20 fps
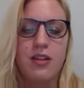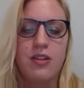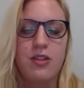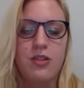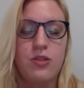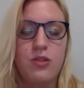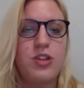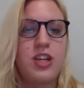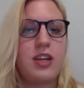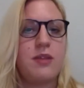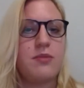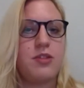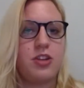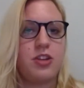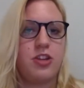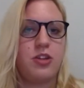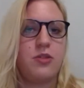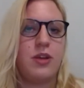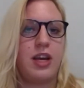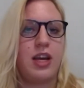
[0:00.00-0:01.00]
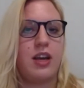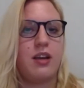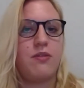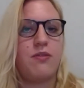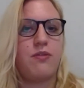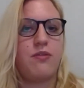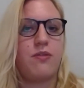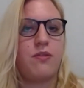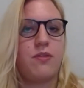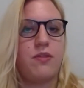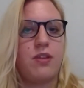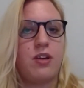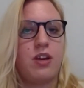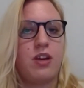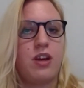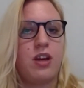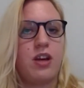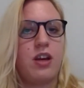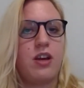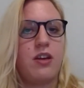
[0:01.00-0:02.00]
So Jacob, did you have
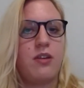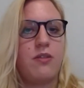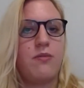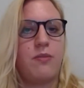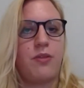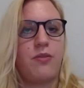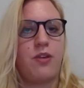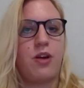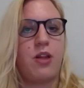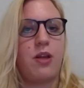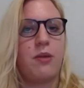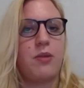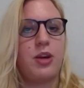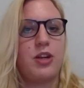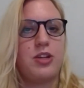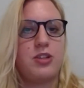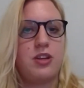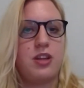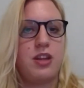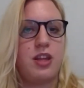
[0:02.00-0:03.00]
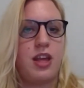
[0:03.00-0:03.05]
a follow-up question to that?